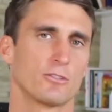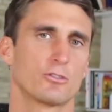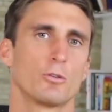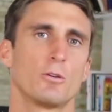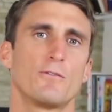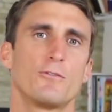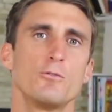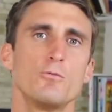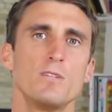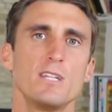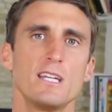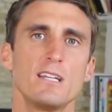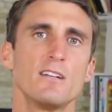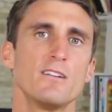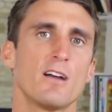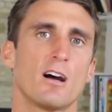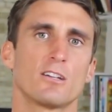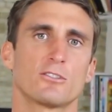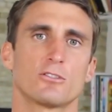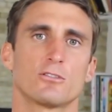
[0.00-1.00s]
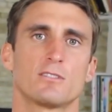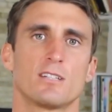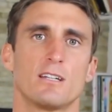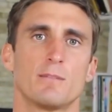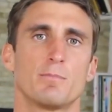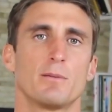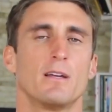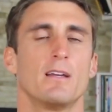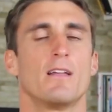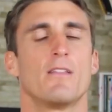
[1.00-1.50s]
So if you need a nozzle
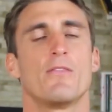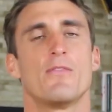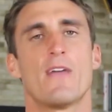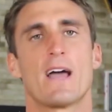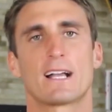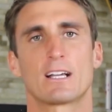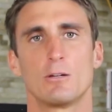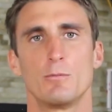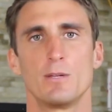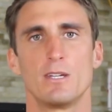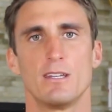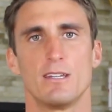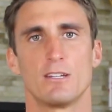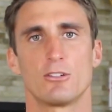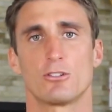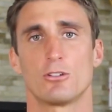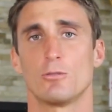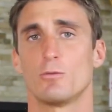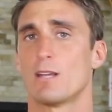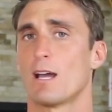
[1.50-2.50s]
tip, that could be an issue.